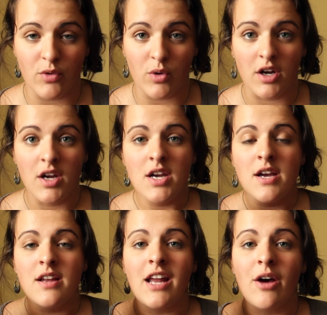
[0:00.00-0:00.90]
for.
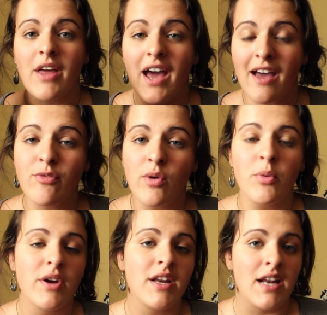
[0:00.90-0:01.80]
Now the
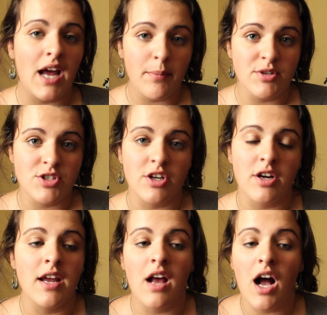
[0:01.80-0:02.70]
f1.8 aperture,
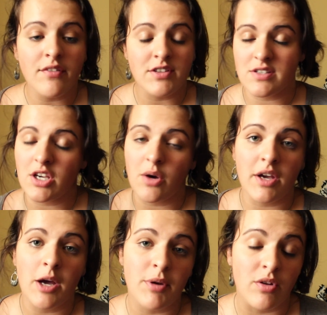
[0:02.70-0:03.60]
and obviously
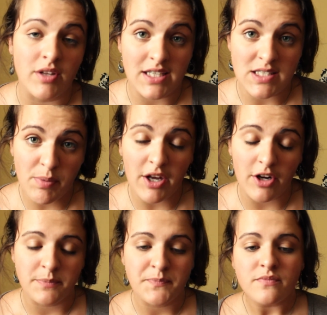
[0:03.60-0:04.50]
going up it only gets
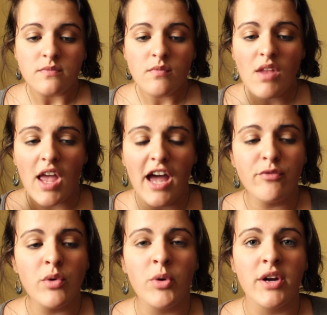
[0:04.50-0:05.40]
better,
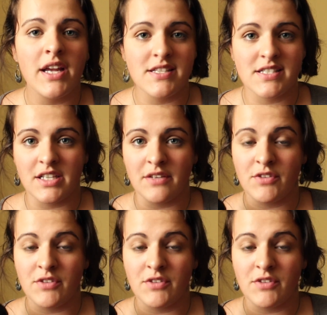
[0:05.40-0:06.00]
f1.8 is going to